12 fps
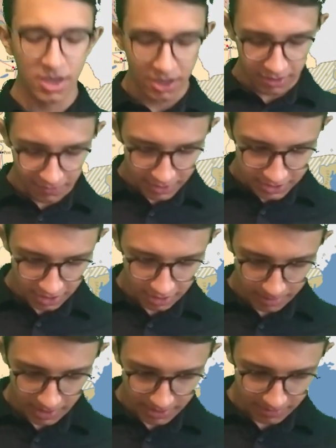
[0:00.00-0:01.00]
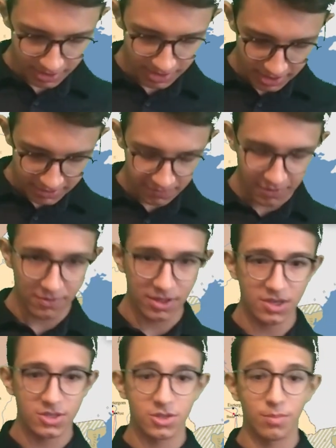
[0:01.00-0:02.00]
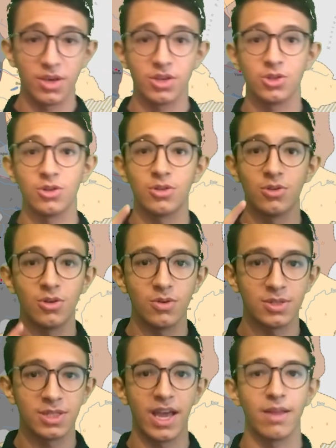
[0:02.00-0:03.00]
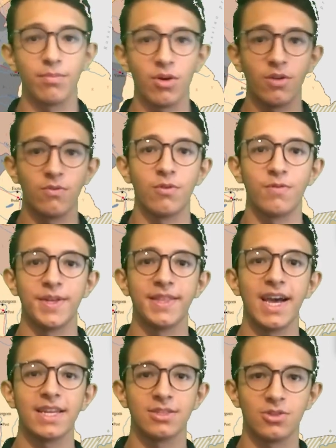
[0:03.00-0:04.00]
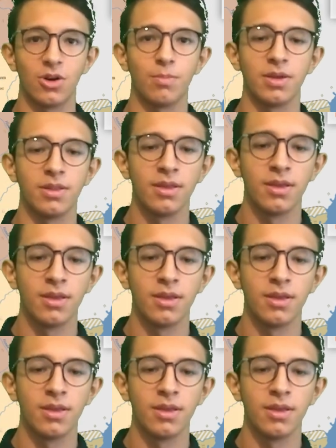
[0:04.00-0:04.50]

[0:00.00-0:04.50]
We will talk about it in my next few videos, so make sure to stand by for when that's dropping.